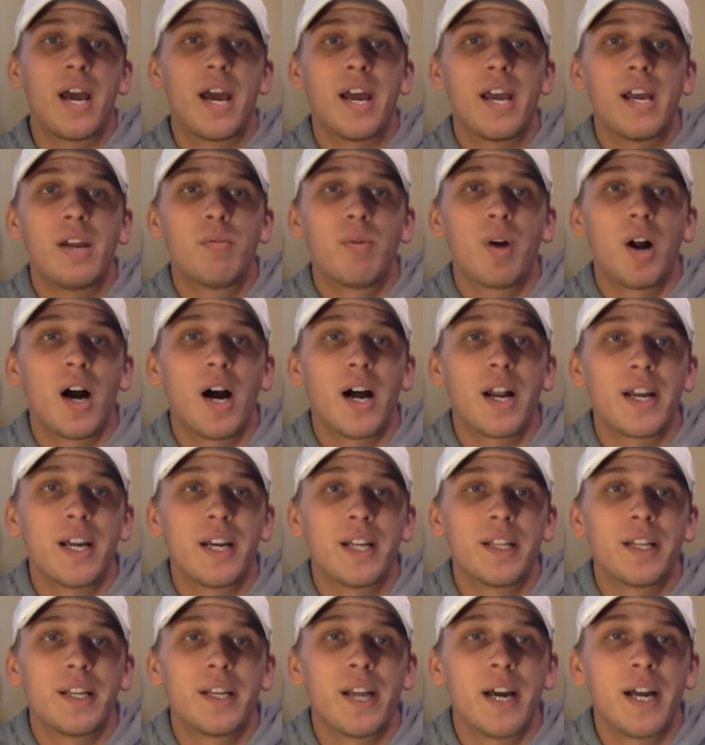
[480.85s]
A-Rod
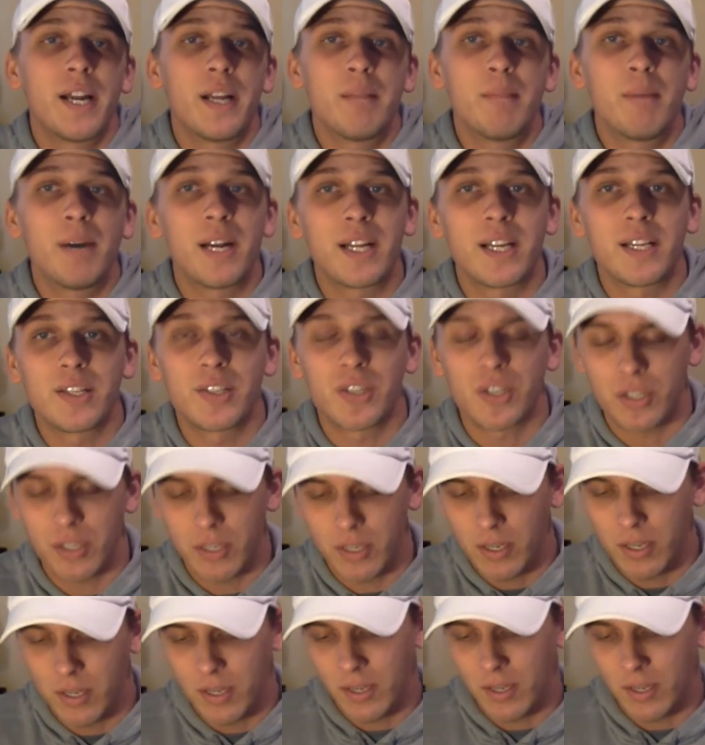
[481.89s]
and the Nutty Buddies.